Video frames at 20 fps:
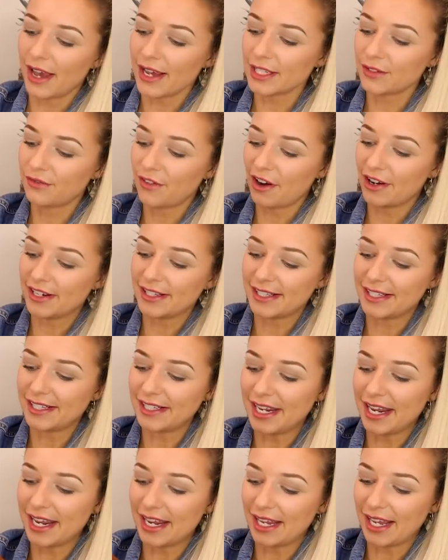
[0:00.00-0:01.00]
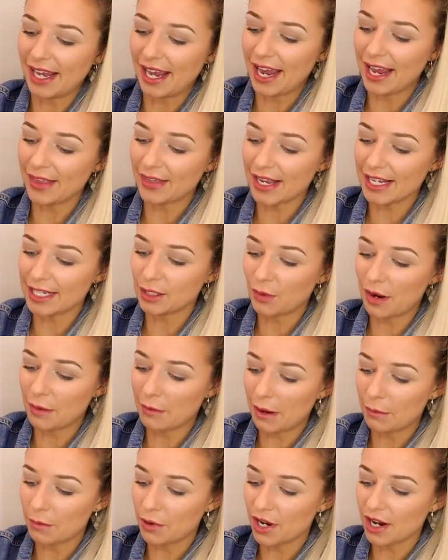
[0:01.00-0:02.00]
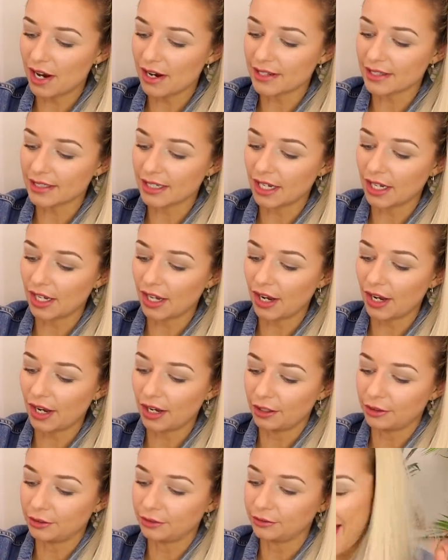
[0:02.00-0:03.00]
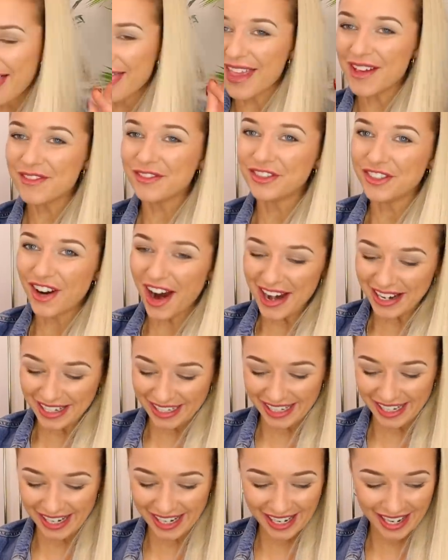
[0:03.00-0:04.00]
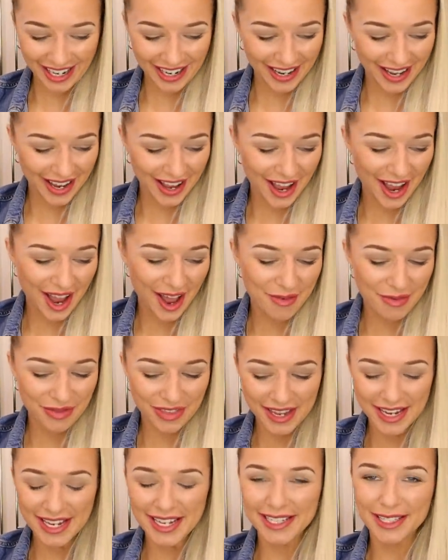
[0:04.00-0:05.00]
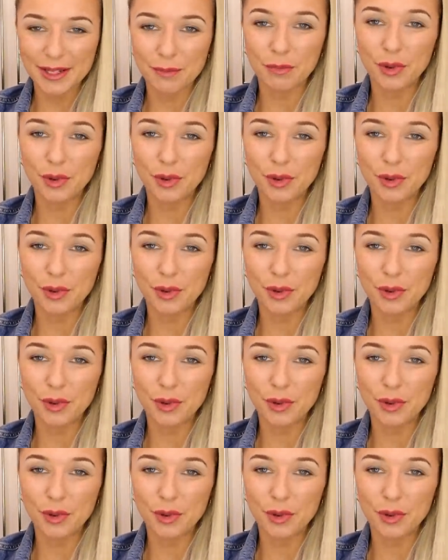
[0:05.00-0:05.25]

That's very sneaky. That's where my purse can go. And then finally, these